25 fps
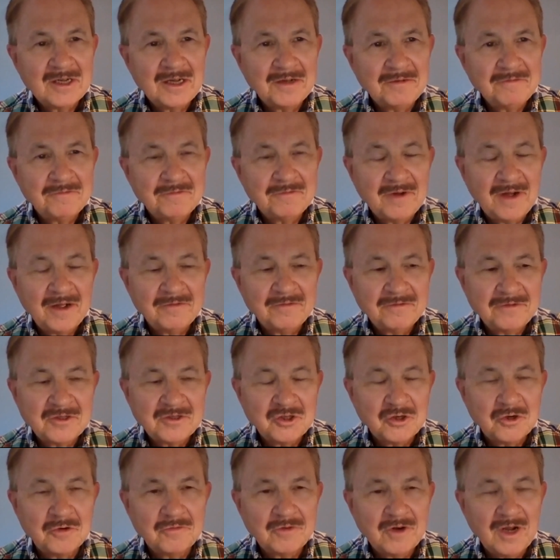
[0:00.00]
I've
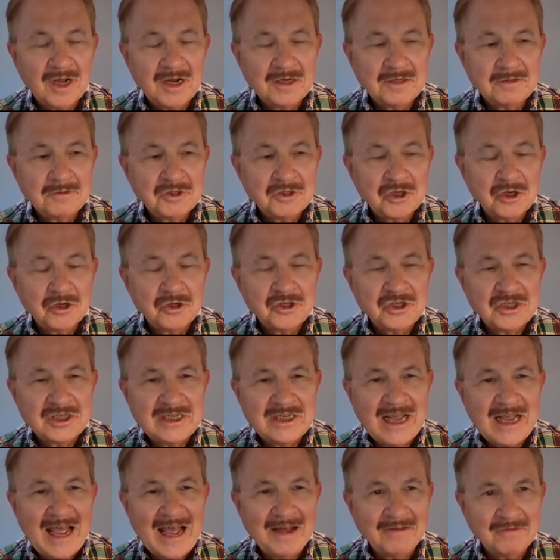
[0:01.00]
served on church
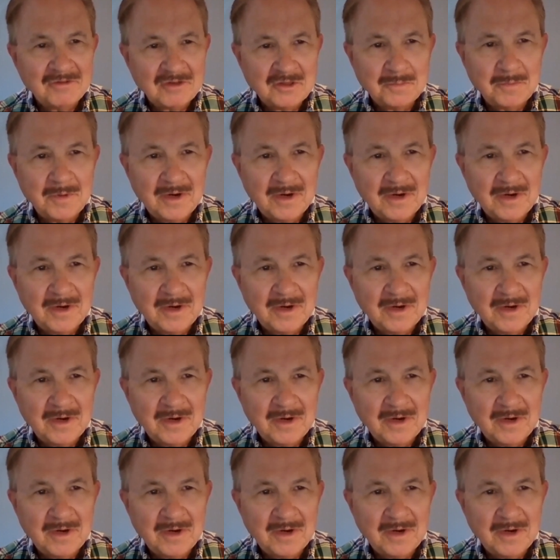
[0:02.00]
staffs,